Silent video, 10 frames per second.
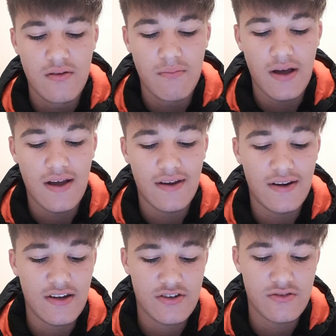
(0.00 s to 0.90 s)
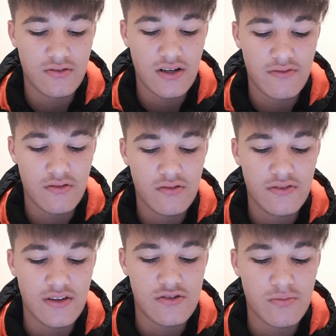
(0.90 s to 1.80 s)
But at a national level,
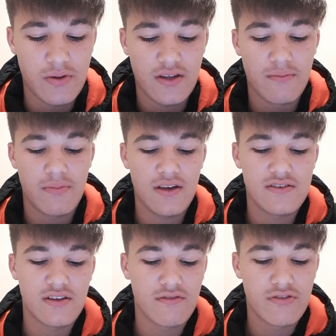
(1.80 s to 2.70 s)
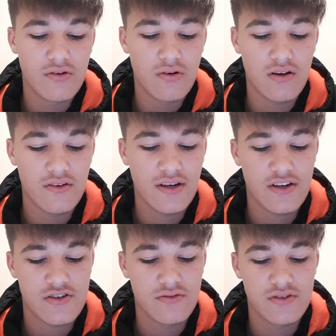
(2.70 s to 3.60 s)
this would be competing for your
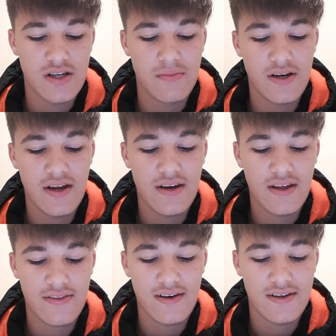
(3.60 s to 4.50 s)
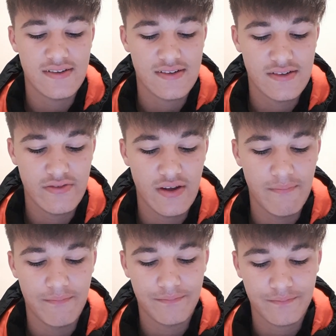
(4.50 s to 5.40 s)
national team in any athletics event.